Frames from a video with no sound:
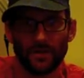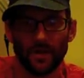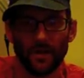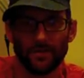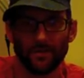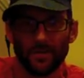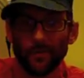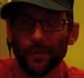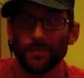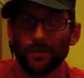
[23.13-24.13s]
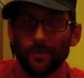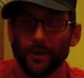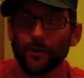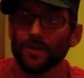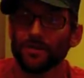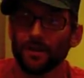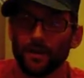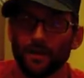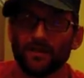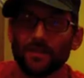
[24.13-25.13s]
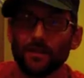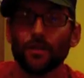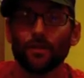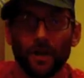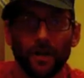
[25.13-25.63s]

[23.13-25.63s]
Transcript: That's awesome. Some groups are requesting to continue